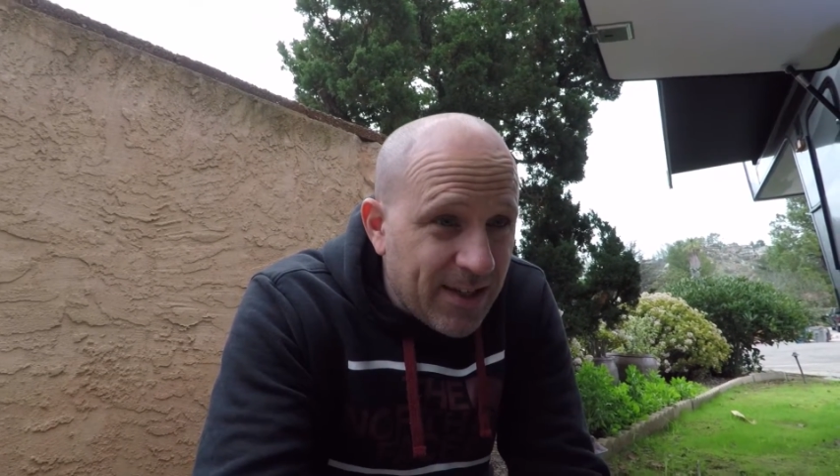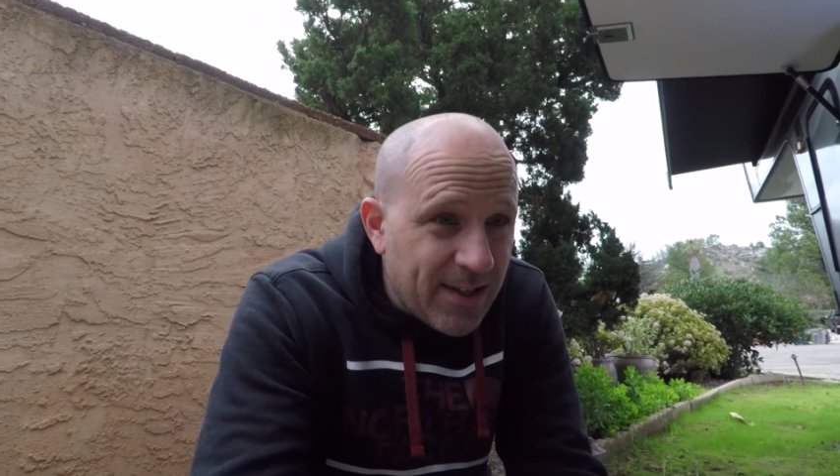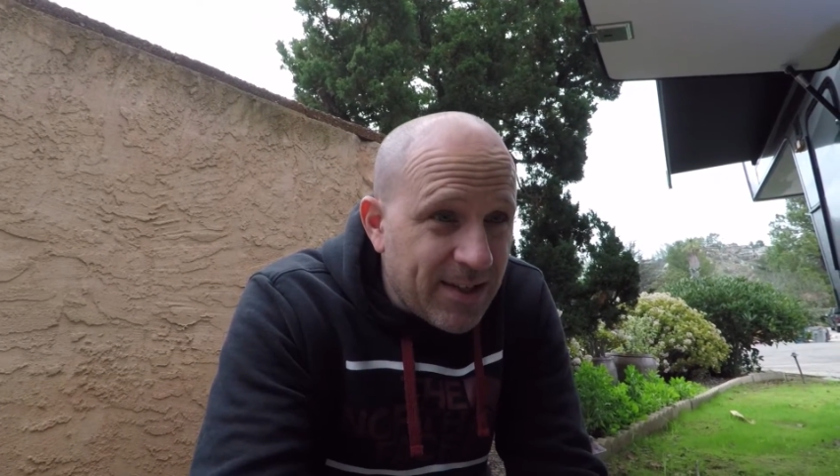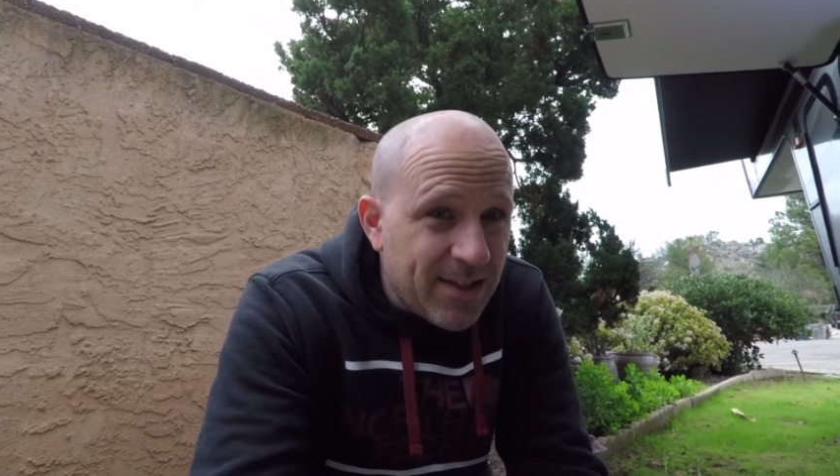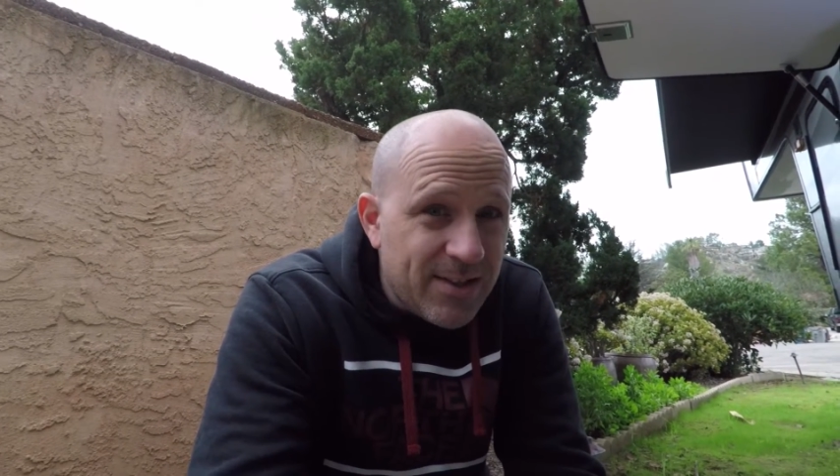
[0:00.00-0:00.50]

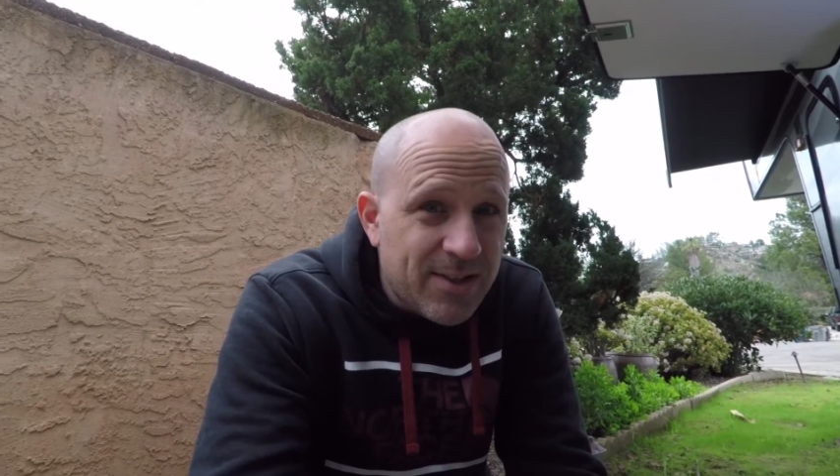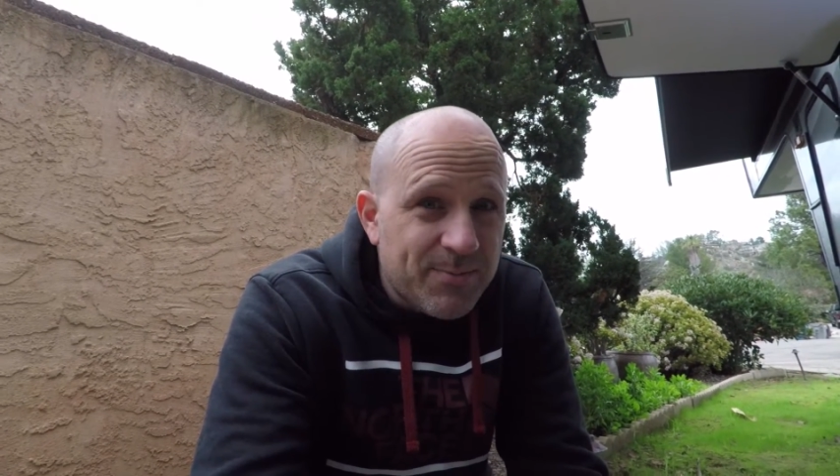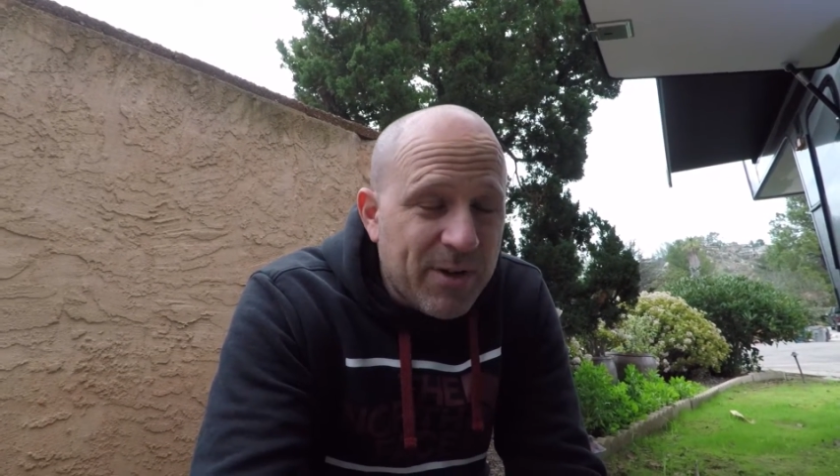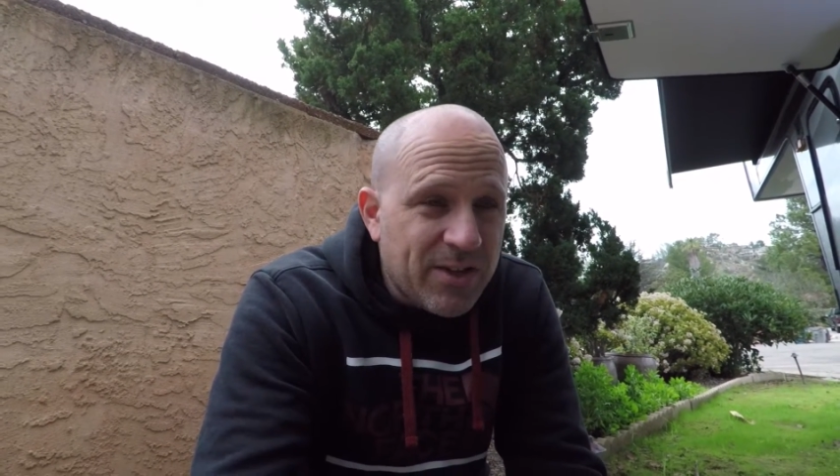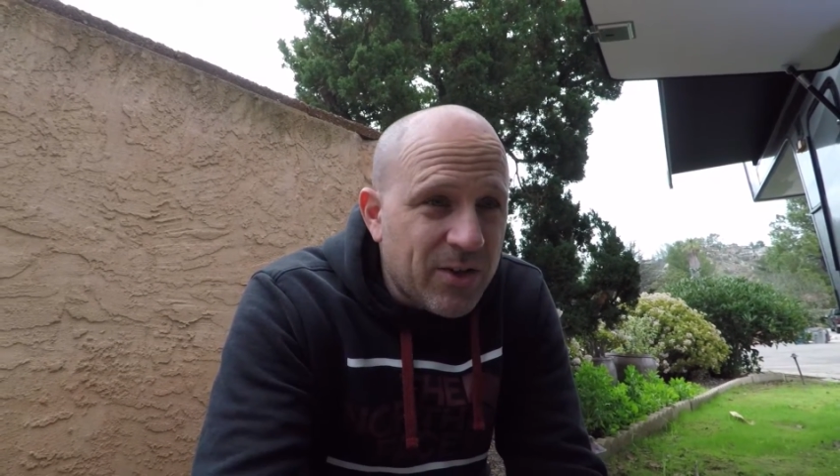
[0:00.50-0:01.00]
it just
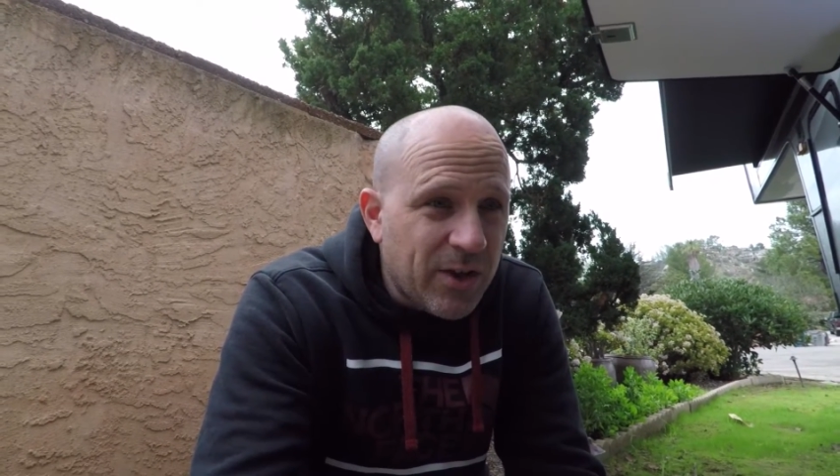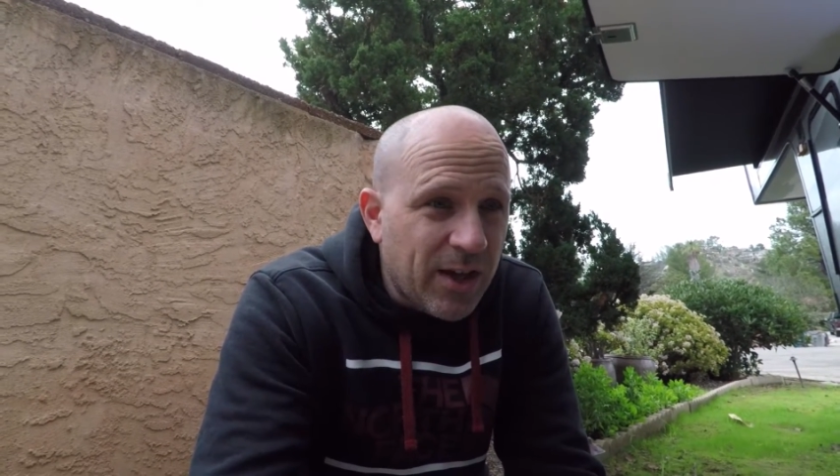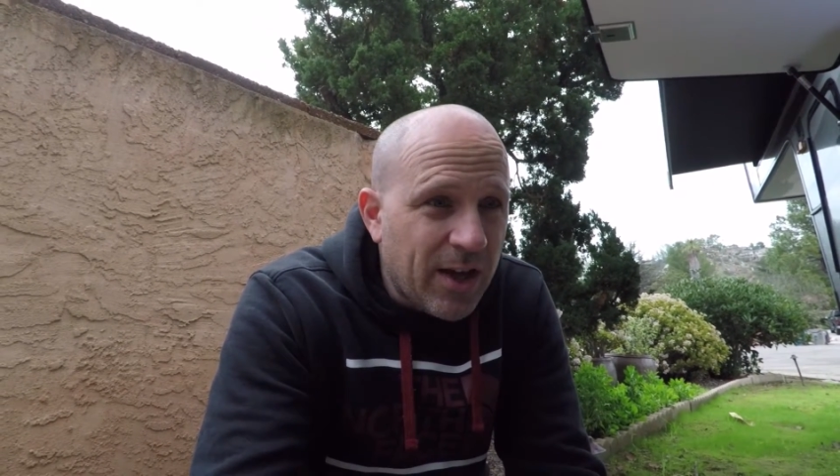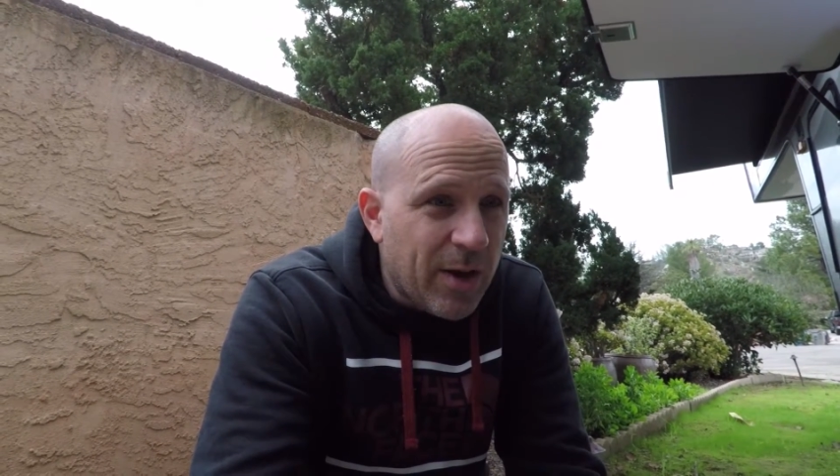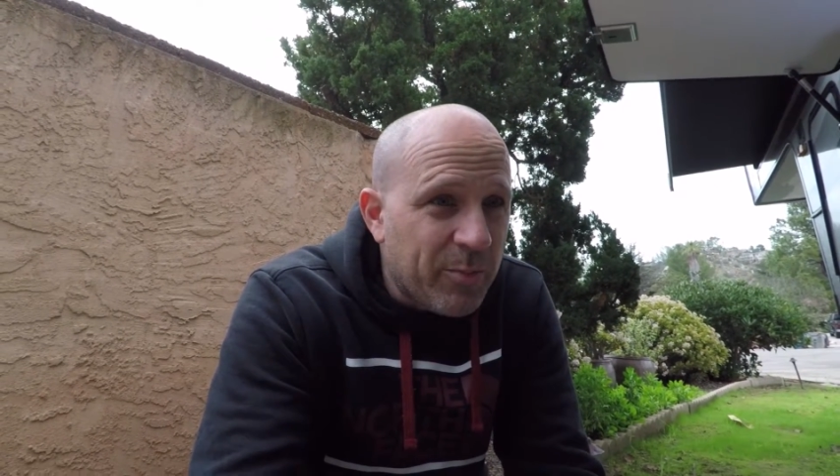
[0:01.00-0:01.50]
makes hooking
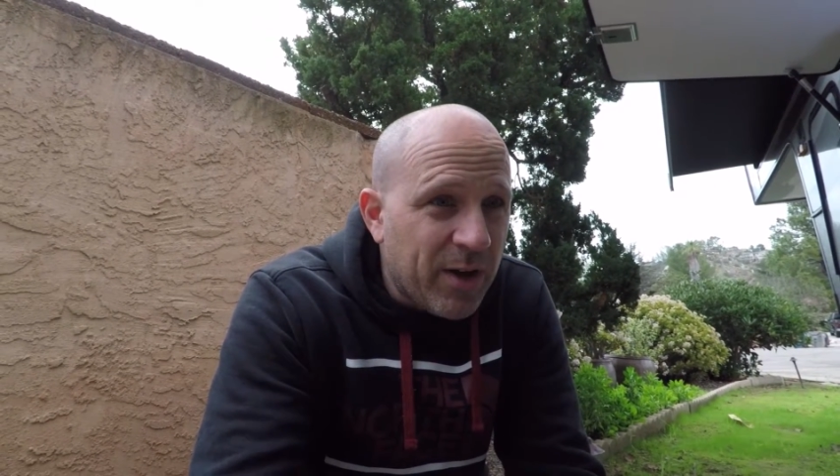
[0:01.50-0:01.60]
up